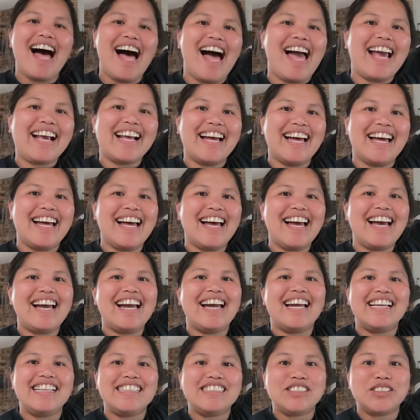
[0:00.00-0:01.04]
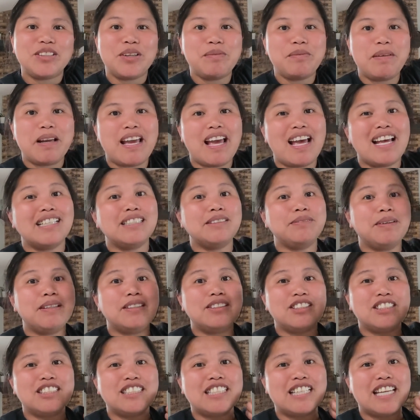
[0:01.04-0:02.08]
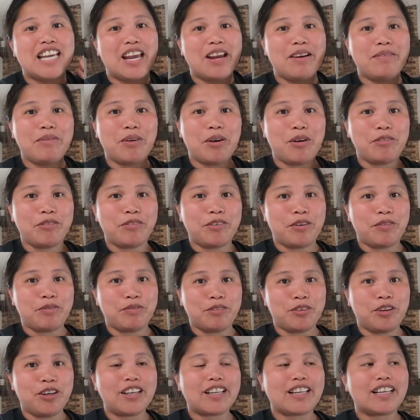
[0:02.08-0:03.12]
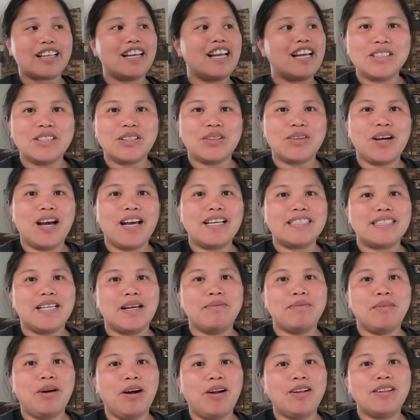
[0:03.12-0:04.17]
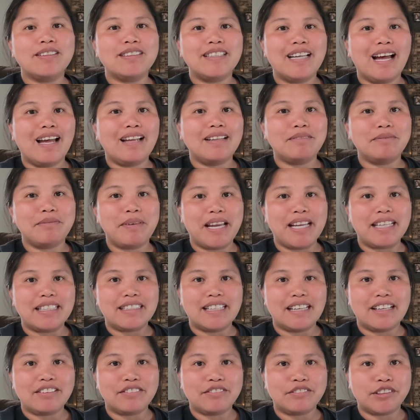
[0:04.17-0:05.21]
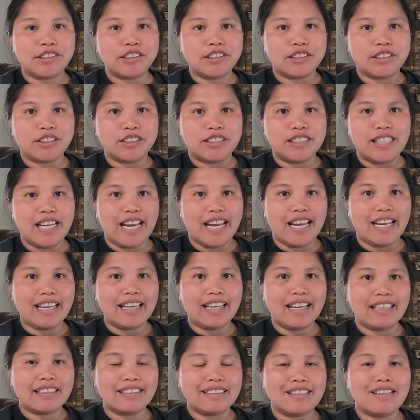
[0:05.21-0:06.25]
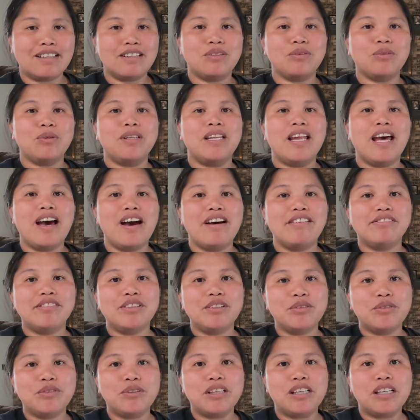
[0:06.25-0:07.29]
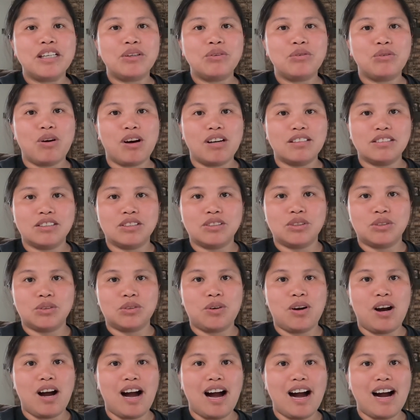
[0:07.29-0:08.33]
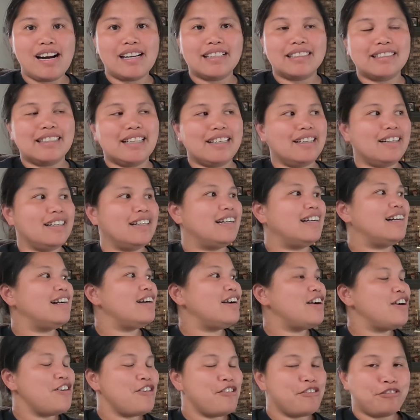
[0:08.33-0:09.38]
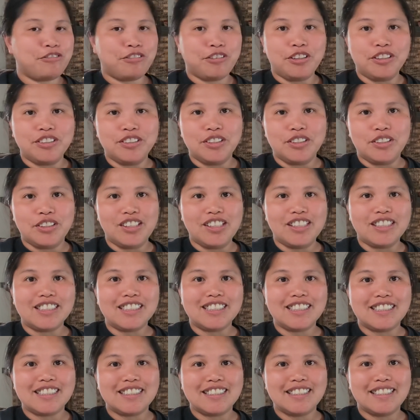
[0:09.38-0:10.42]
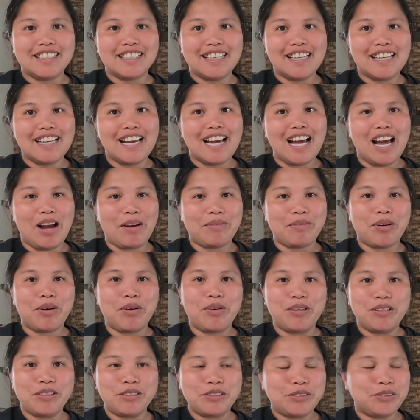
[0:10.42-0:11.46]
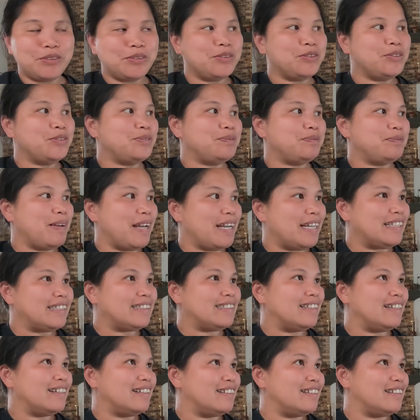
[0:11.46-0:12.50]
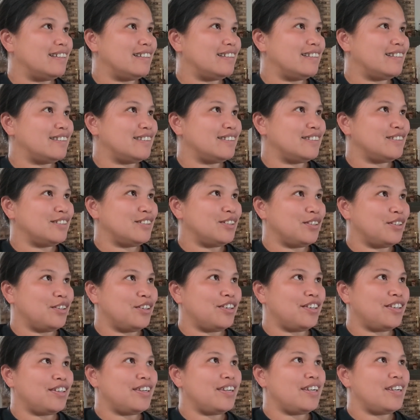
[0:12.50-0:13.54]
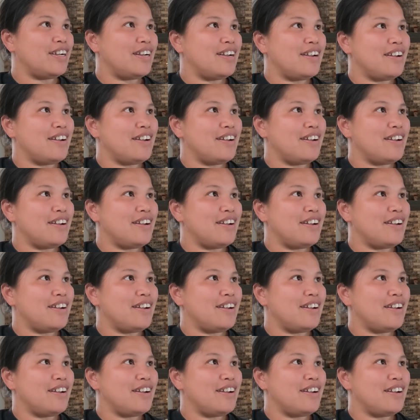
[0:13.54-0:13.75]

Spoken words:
Hi guys! So my husband just came home from work. So guys, I'm all done painting for today. And then whenever we want to hang the four doors, I'm going to paint the door